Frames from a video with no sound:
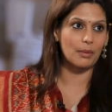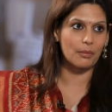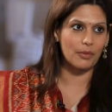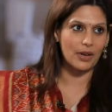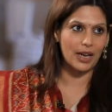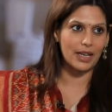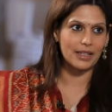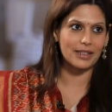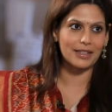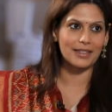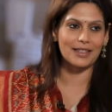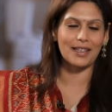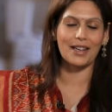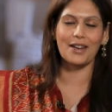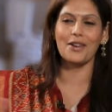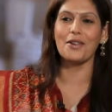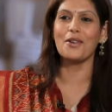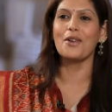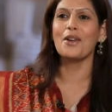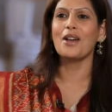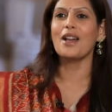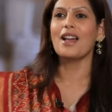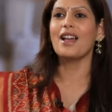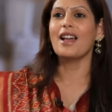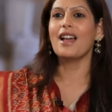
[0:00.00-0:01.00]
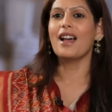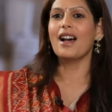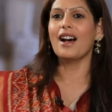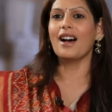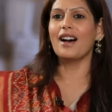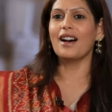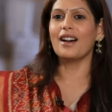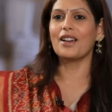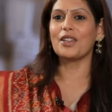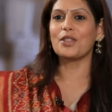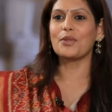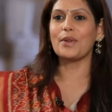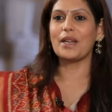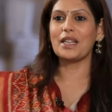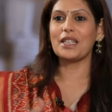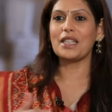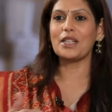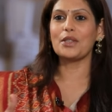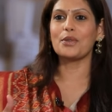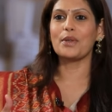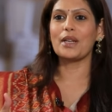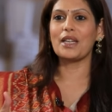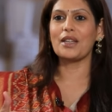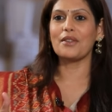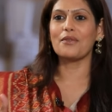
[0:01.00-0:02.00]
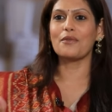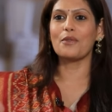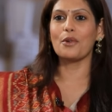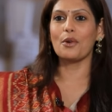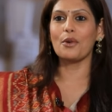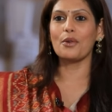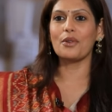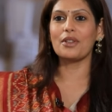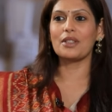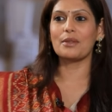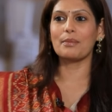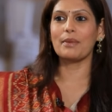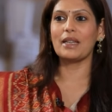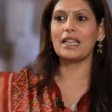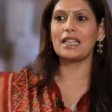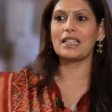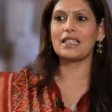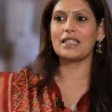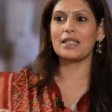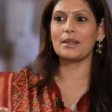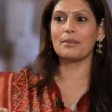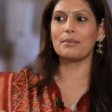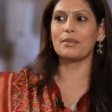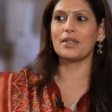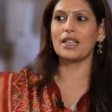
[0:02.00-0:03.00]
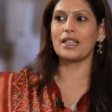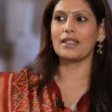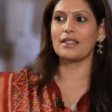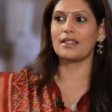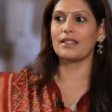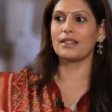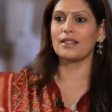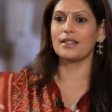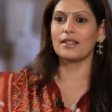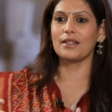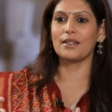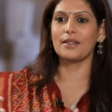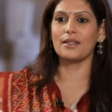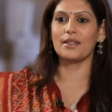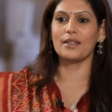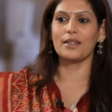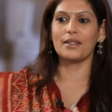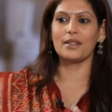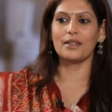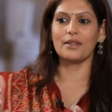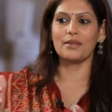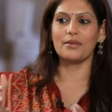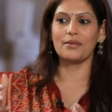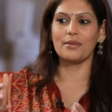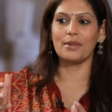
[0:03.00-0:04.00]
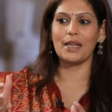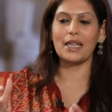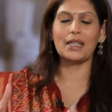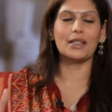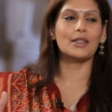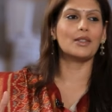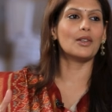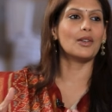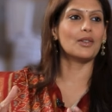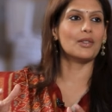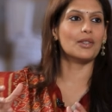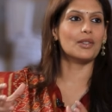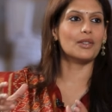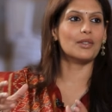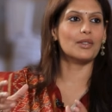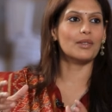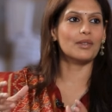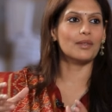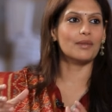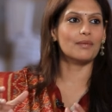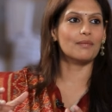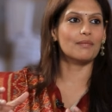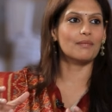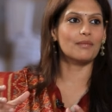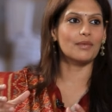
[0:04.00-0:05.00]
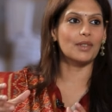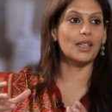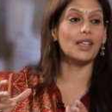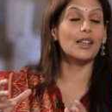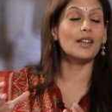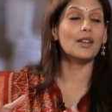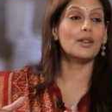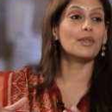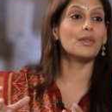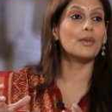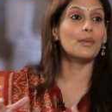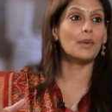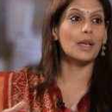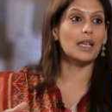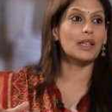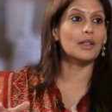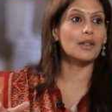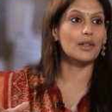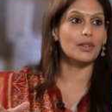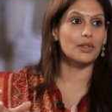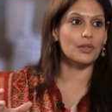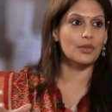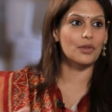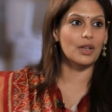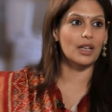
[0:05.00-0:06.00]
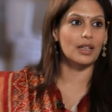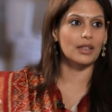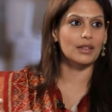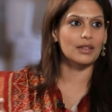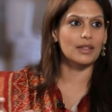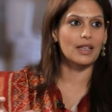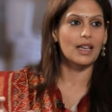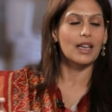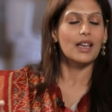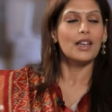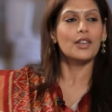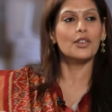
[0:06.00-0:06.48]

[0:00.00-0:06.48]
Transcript: brands now. 2024 is being tipped as the weight loss year of the weight loss drugs.